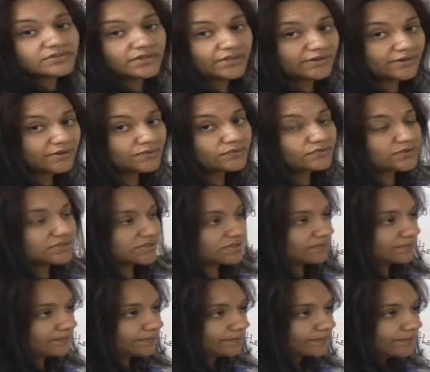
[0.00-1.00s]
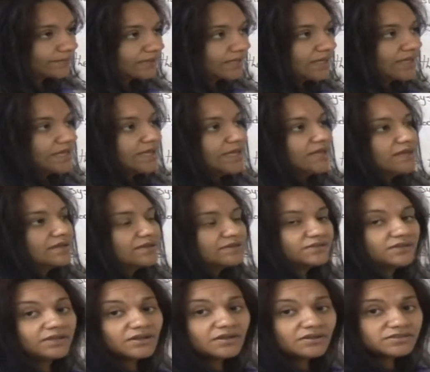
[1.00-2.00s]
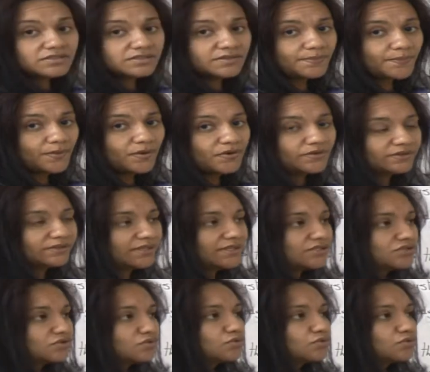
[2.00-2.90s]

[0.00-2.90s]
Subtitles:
around the sun. The last part is